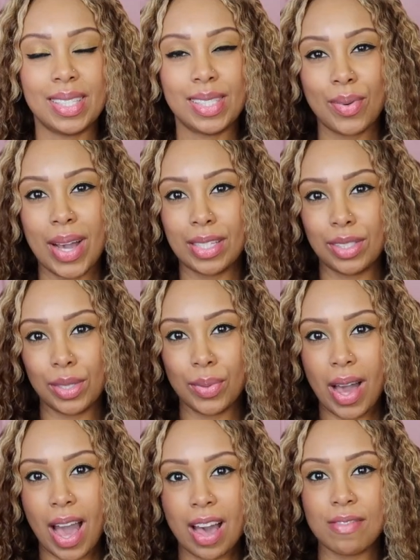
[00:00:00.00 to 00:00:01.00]
So I do
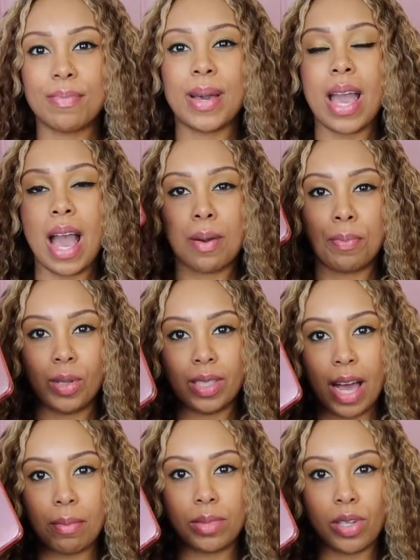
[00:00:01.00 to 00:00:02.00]
have my Apple
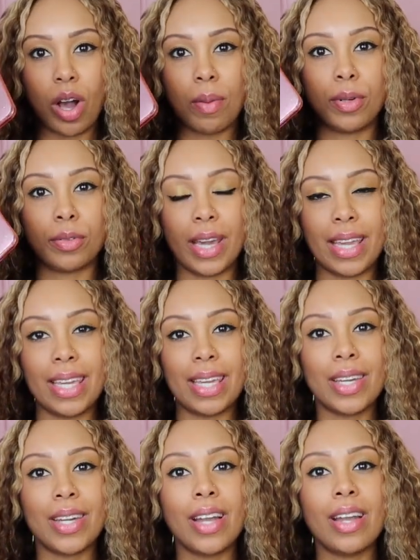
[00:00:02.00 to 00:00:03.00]
laptop right
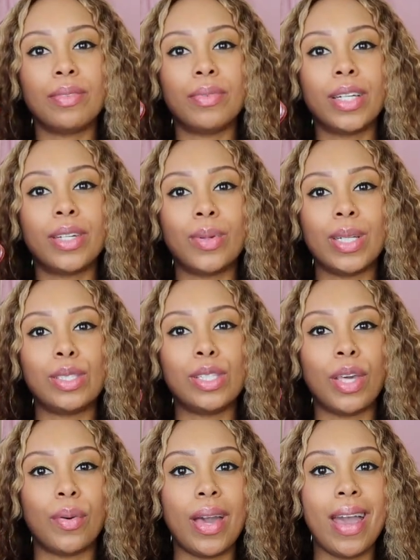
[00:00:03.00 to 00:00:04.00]
here, and we're going
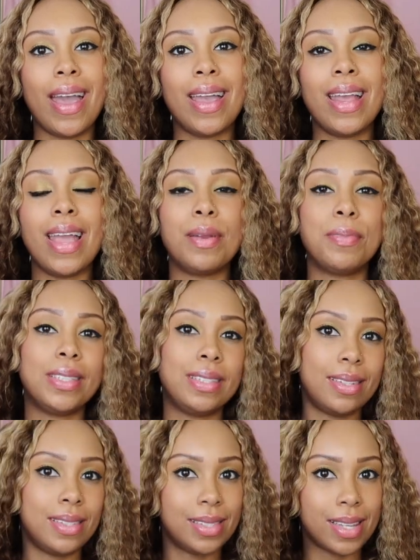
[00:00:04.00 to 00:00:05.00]
to go ahead and put
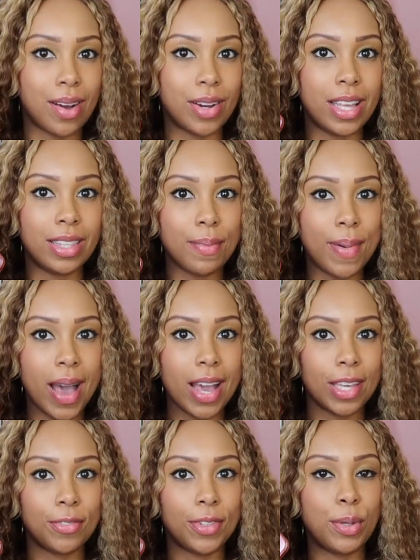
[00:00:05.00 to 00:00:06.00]
this down in the
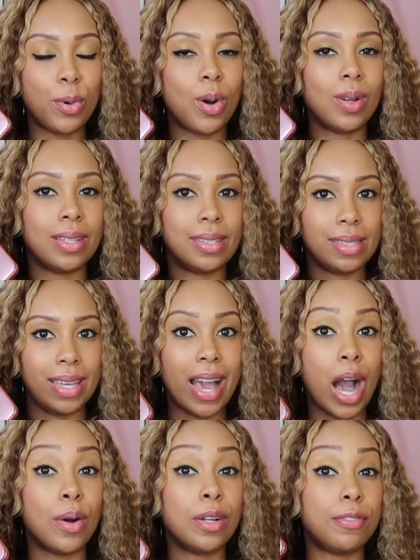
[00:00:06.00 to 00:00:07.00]
bag for you all to see
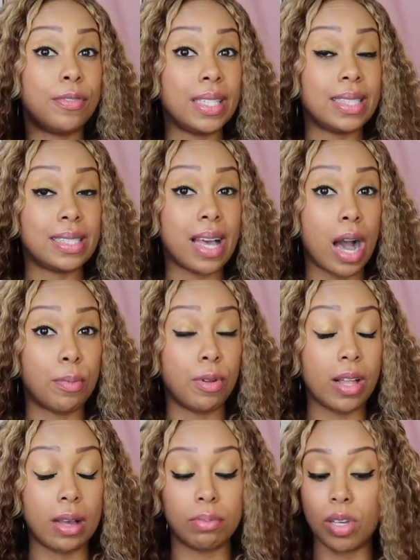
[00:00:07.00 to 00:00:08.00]
how it fits the
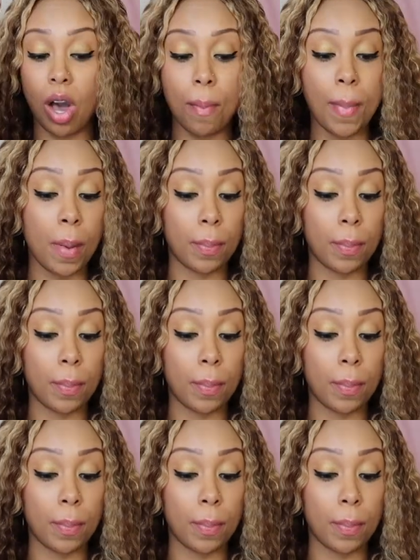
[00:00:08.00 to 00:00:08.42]
Apple laptop